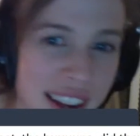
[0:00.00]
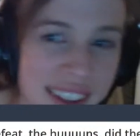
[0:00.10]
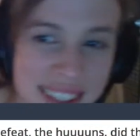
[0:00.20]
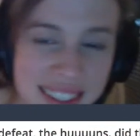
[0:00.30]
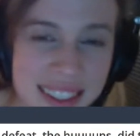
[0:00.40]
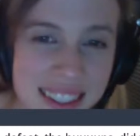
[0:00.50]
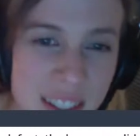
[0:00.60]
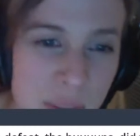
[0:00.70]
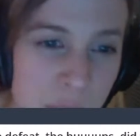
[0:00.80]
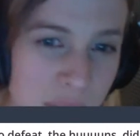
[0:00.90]
this is this
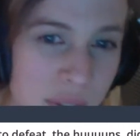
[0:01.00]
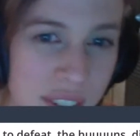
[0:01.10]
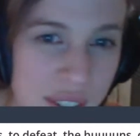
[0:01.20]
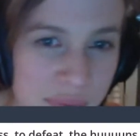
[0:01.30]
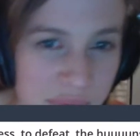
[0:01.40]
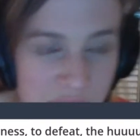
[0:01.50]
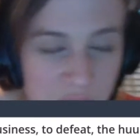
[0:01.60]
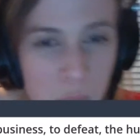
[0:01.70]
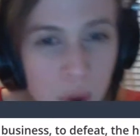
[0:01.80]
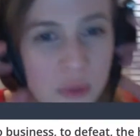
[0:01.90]
is one for
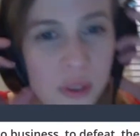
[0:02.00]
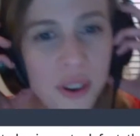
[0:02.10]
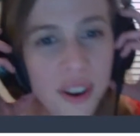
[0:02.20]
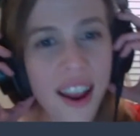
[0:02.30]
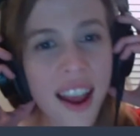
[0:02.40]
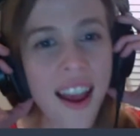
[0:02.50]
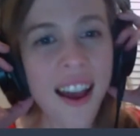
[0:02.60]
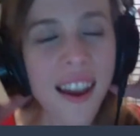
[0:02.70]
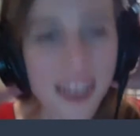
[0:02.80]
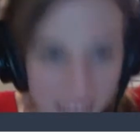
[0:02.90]
one for
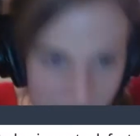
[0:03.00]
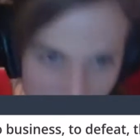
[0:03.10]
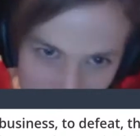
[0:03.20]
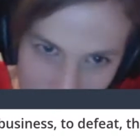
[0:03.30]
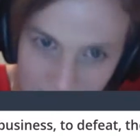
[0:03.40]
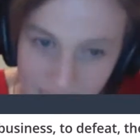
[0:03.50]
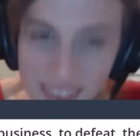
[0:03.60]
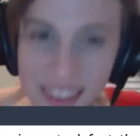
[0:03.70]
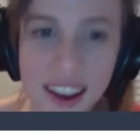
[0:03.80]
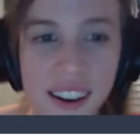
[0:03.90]
uh,
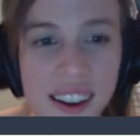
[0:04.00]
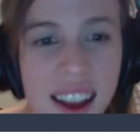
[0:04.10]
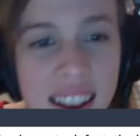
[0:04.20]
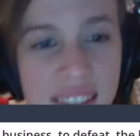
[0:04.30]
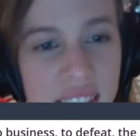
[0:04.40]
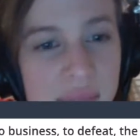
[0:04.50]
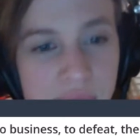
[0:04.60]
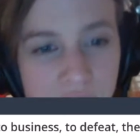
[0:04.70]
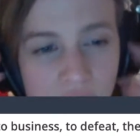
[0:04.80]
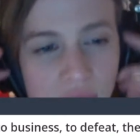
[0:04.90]
the archives.
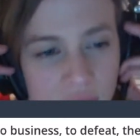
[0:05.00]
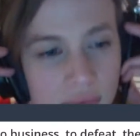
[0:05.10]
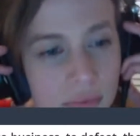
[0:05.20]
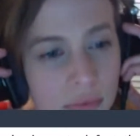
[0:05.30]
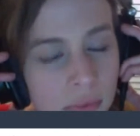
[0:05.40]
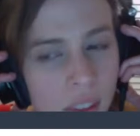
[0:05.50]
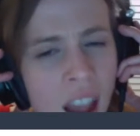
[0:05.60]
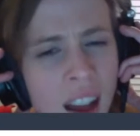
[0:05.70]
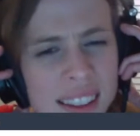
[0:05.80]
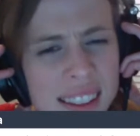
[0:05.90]

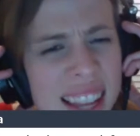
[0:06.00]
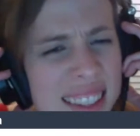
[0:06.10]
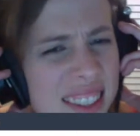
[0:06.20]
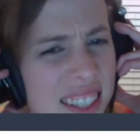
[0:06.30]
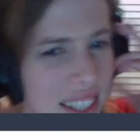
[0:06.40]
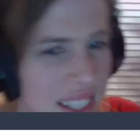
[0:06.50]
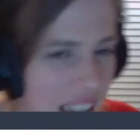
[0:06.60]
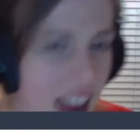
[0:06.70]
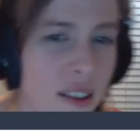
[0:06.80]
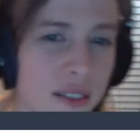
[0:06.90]
Let's get
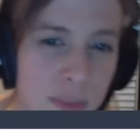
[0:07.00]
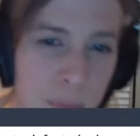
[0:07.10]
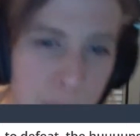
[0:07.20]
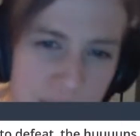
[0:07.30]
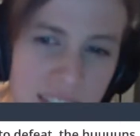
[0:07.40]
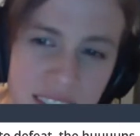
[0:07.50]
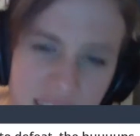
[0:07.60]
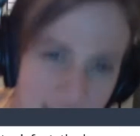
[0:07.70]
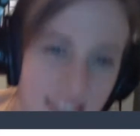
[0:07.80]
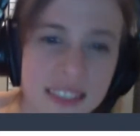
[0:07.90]
down to
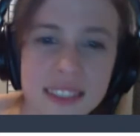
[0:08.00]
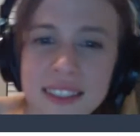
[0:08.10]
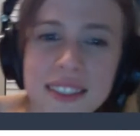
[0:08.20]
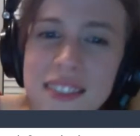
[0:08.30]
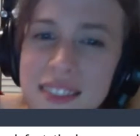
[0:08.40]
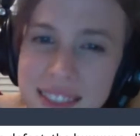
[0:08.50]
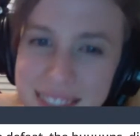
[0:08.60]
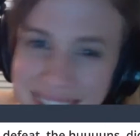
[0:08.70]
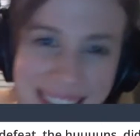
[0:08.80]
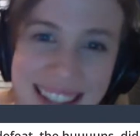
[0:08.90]
business.
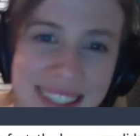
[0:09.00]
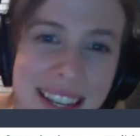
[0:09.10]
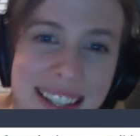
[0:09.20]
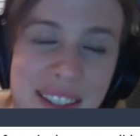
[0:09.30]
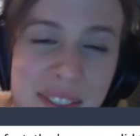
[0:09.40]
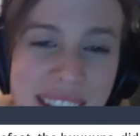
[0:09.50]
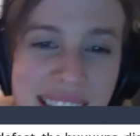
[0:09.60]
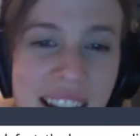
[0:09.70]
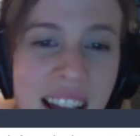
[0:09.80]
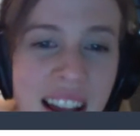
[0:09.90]
I can't sing in tune right
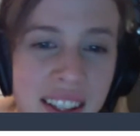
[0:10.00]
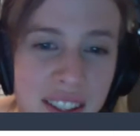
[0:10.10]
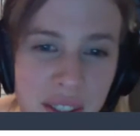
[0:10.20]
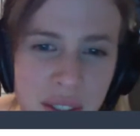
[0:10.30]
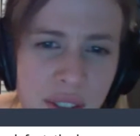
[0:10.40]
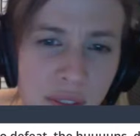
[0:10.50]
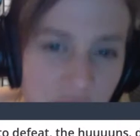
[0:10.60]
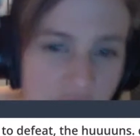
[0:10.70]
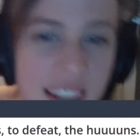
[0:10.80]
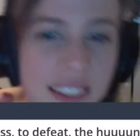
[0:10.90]
now. To
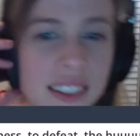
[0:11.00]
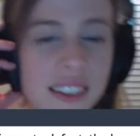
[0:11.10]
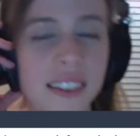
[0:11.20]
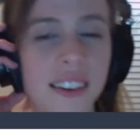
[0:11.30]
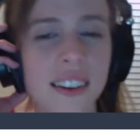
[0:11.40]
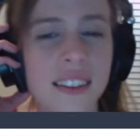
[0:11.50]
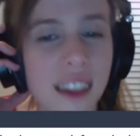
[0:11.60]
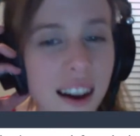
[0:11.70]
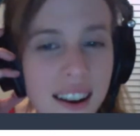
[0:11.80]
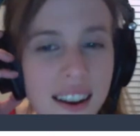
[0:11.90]
defeat
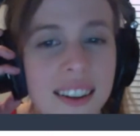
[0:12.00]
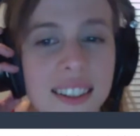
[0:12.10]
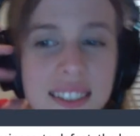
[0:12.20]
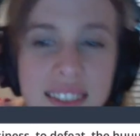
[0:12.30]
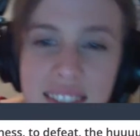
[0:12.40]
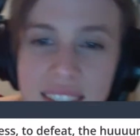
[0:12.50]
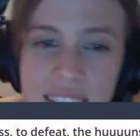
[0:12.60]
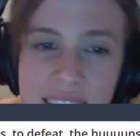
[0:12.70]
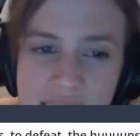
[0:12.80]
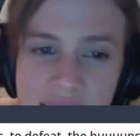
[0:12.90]
the Huns.
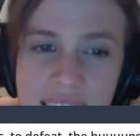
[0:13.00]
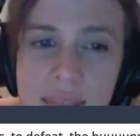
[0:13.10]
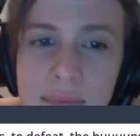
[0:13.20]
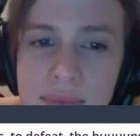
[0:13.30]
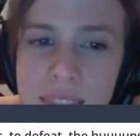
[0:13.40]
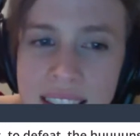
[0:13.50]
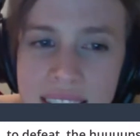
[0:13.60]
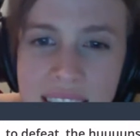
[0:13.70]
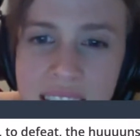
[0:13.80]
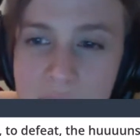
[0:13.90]
Did they
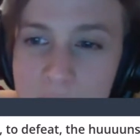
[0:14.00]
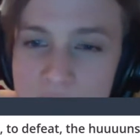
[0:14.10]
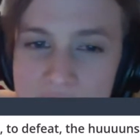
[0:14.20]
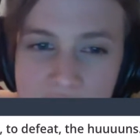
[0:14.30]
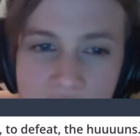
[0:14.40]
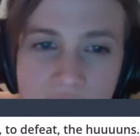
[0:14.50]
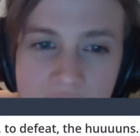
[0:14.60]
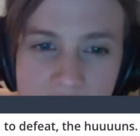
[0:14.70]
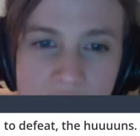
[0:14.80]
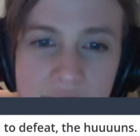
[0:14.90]
send me
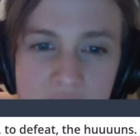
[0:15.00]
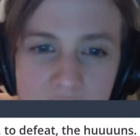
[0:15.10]
daughters